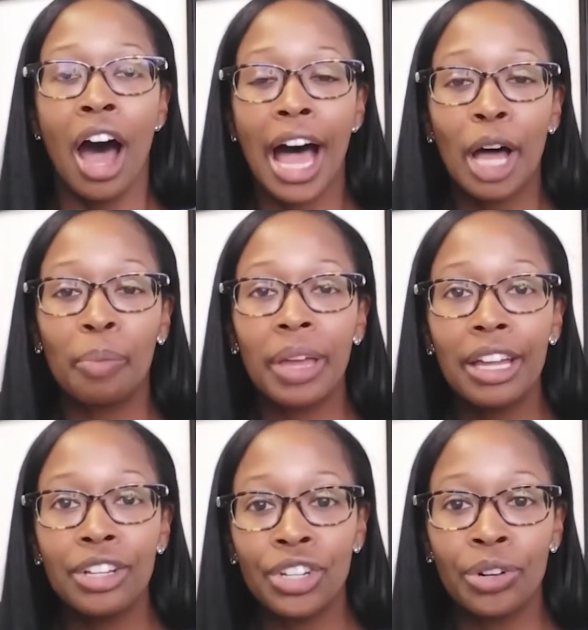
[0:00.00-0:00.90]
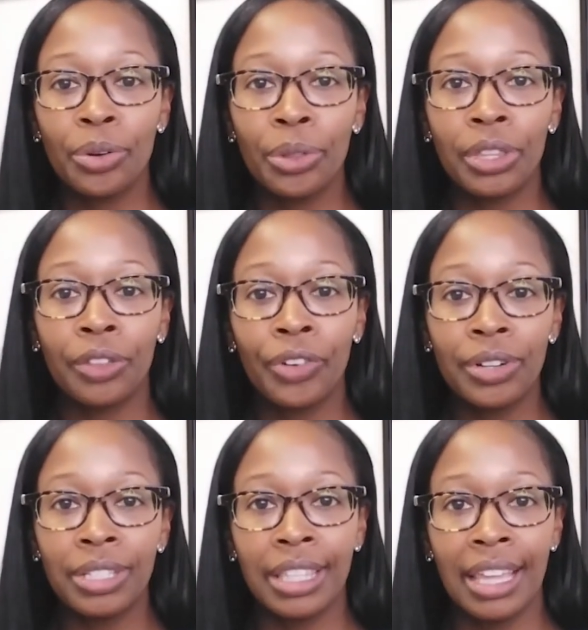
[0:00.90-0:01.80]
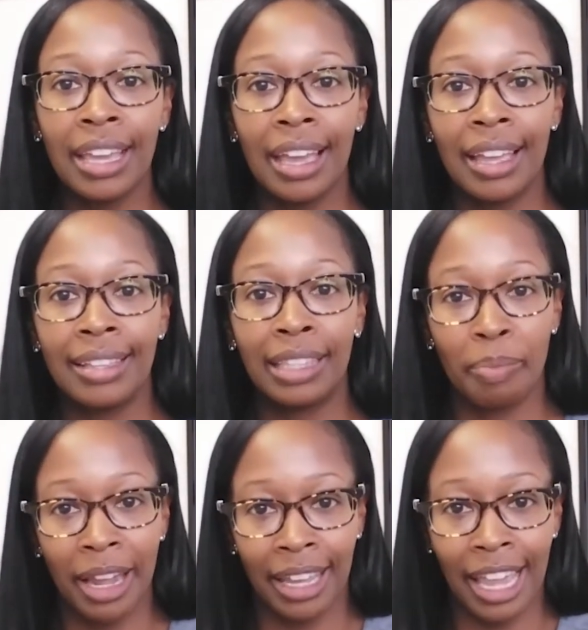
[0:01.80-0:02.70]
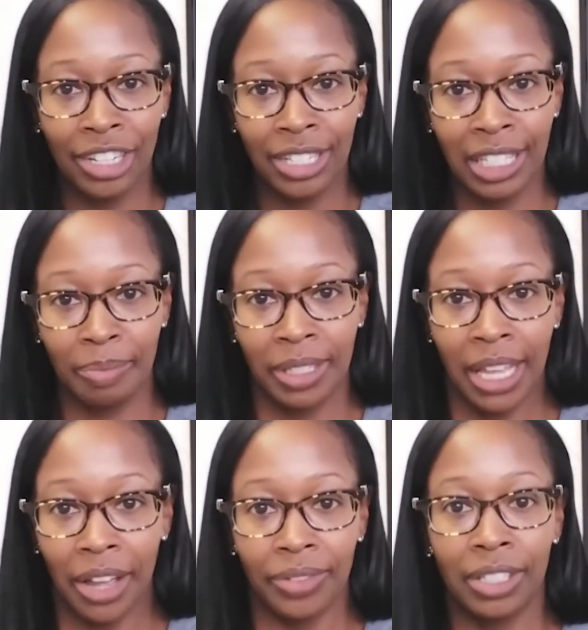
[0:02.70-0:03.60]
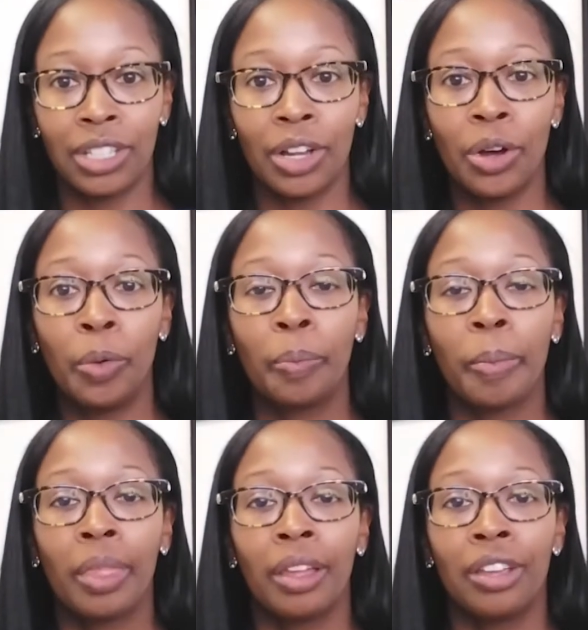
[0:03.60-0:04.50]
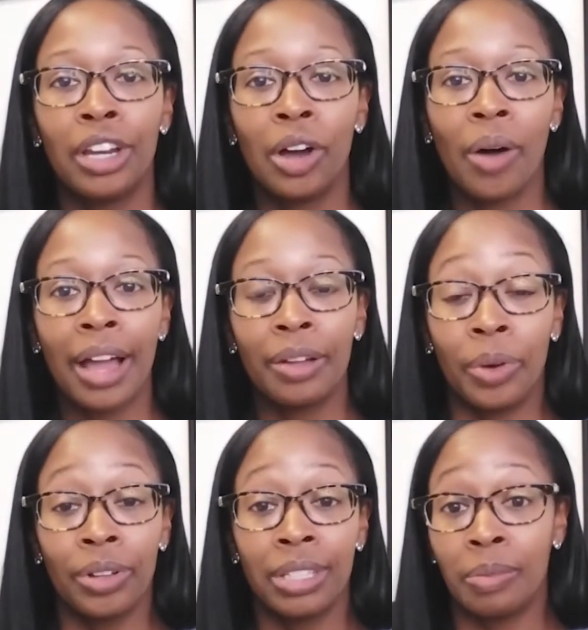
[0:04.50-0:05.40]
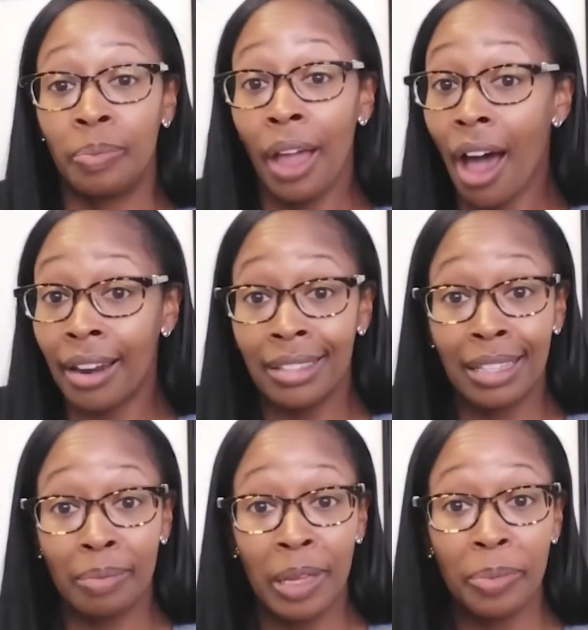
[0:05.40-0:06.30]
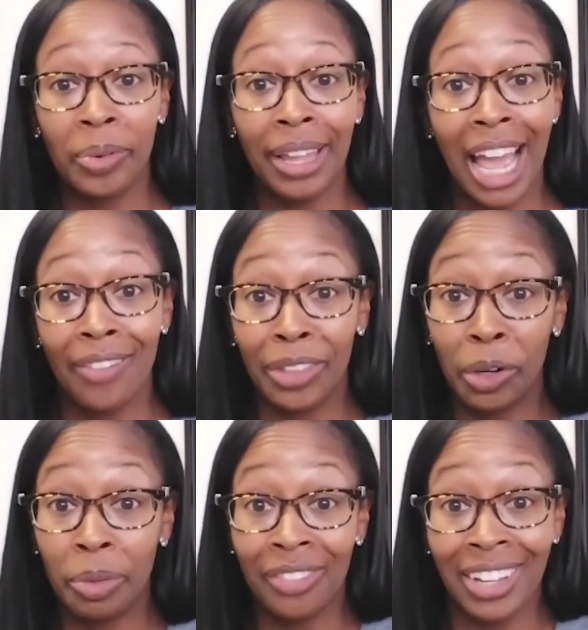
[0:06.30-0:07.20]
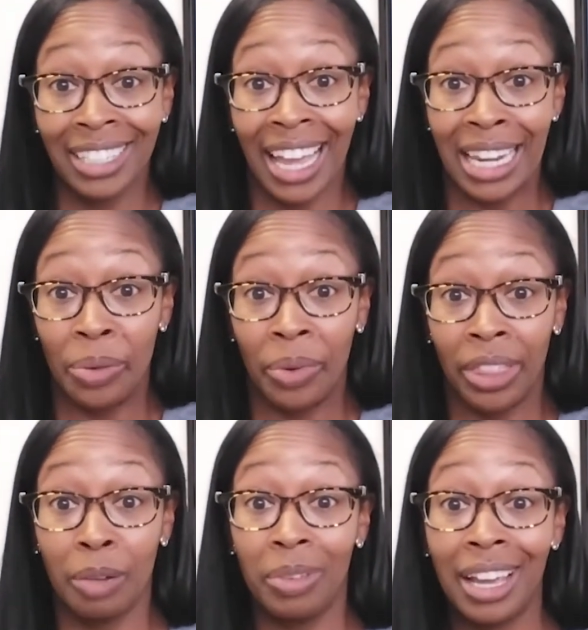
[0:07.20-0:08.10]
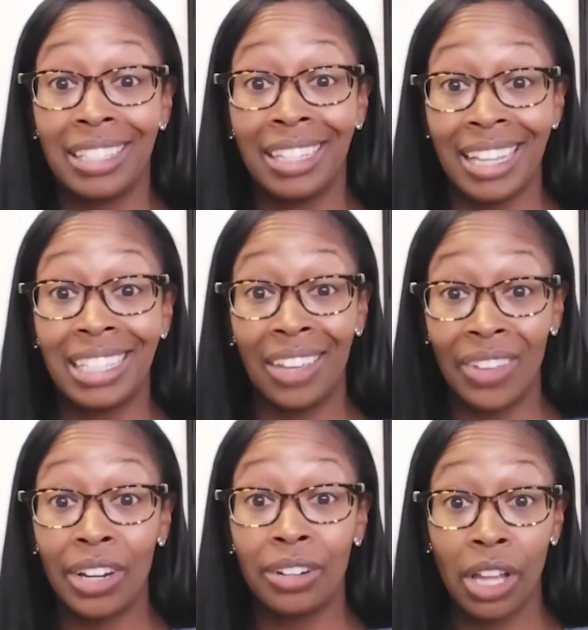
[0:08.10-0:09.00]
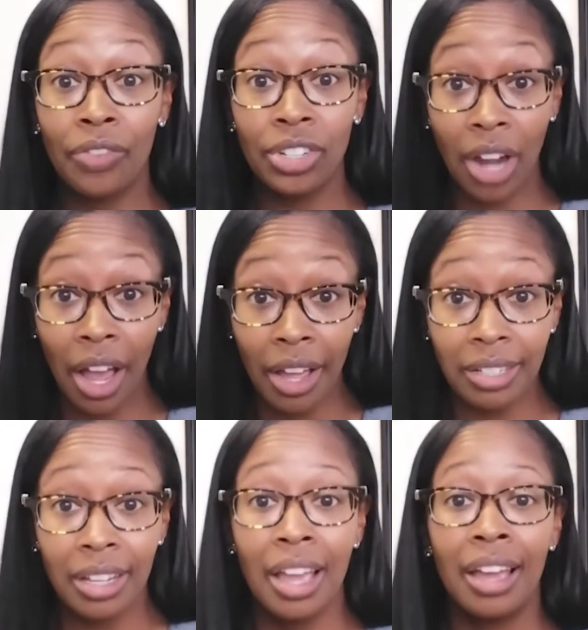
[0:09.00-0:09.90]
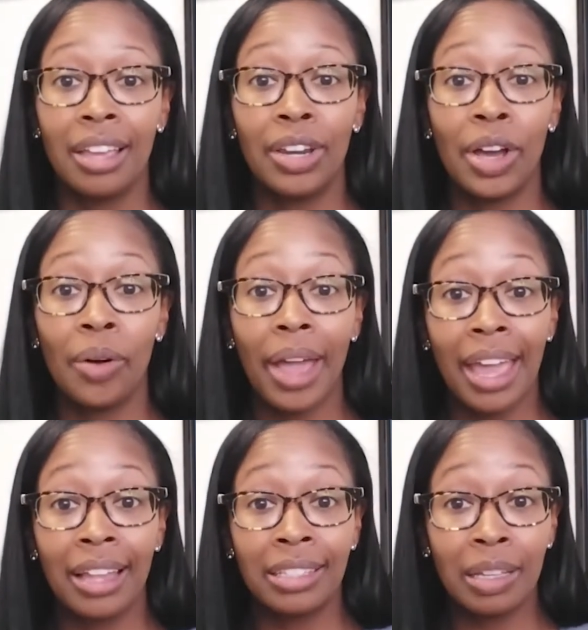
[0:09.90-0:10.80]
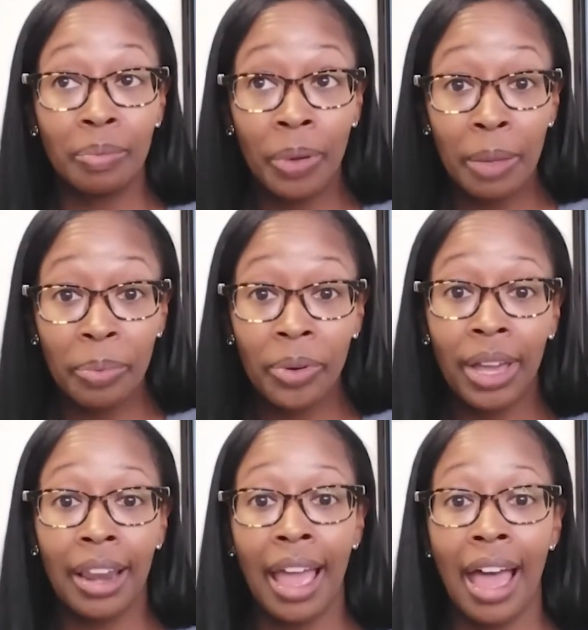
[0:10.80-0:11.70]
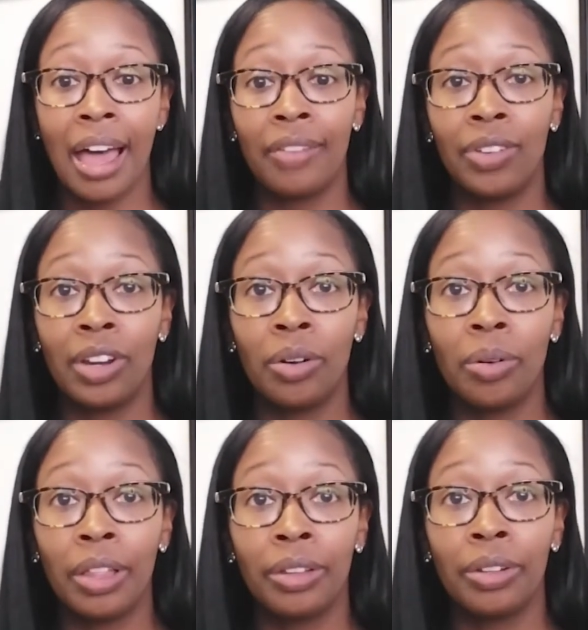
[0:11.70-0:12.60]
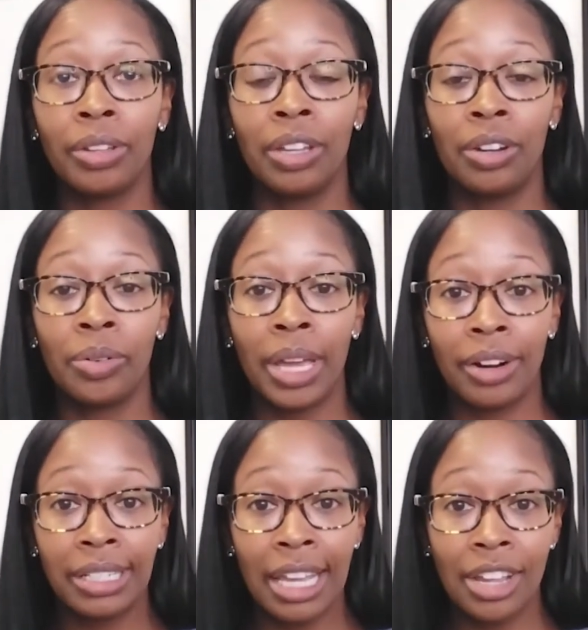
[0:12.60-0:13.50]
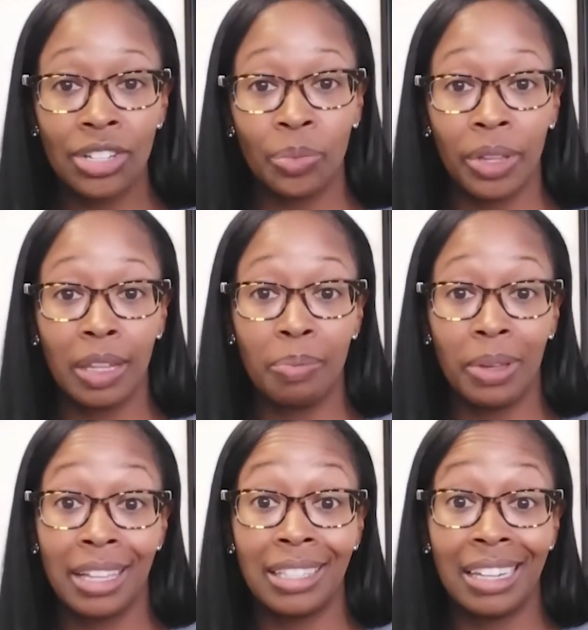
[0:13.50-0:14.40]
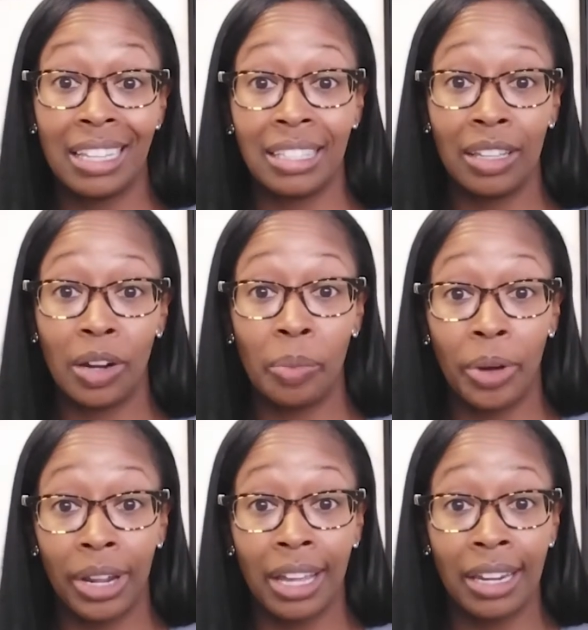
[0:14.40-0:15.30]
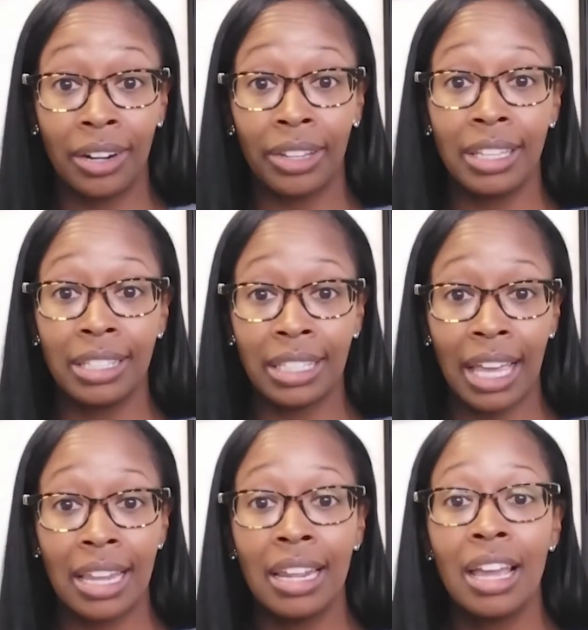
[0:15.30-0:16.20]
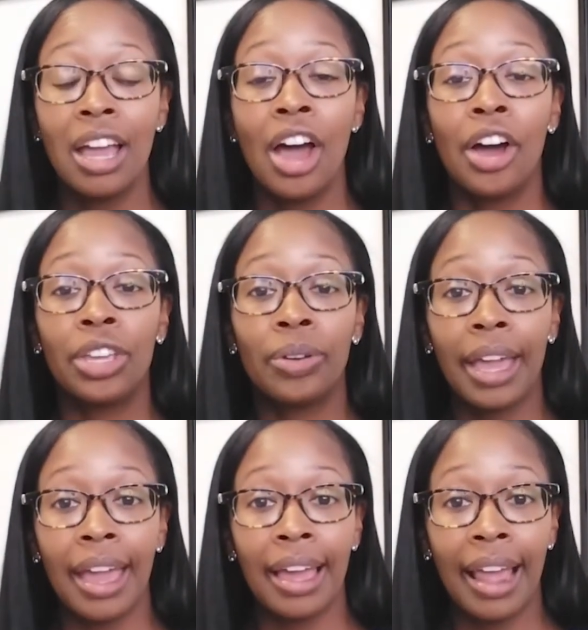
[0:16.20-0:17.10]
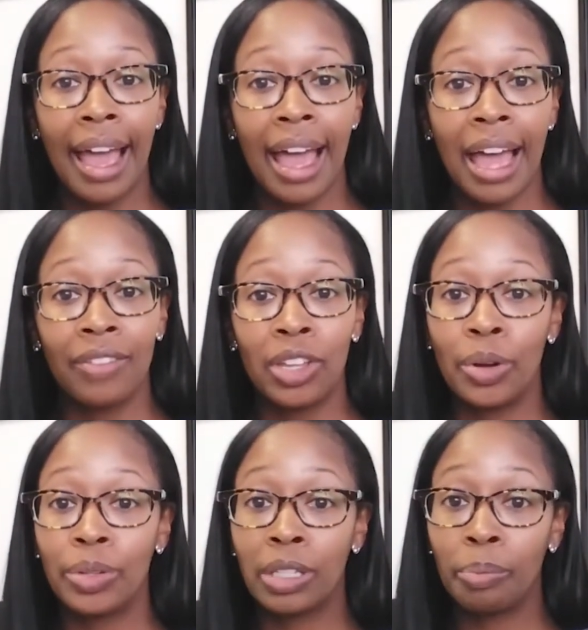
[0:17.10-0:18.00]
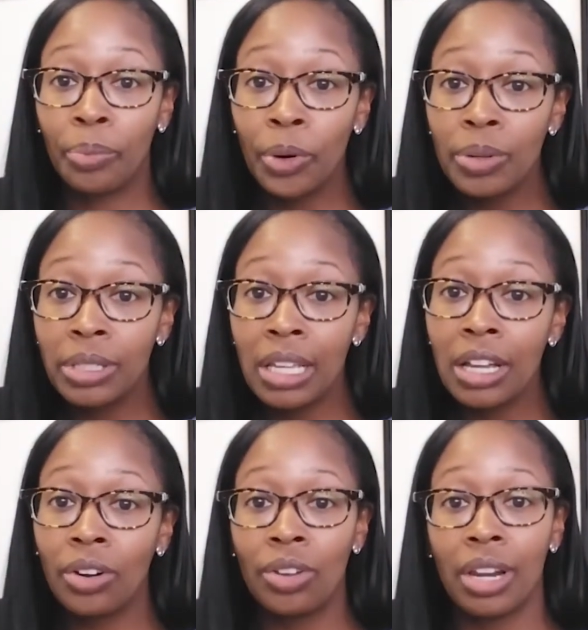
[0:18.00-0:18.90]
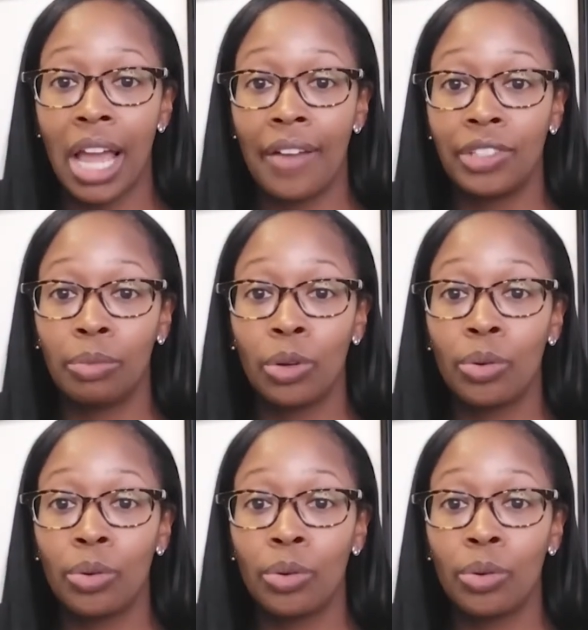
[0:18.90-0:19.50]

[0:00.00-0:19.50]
um, in general the first thing is the medications themselves so you know i will be honest some people can have a little bit of anxiety with it because it is giving yourself a shot you know and some people can have you know a little you know irritation with it because it is you know putting a needle in the skin you can have you know some bruising or you can have some local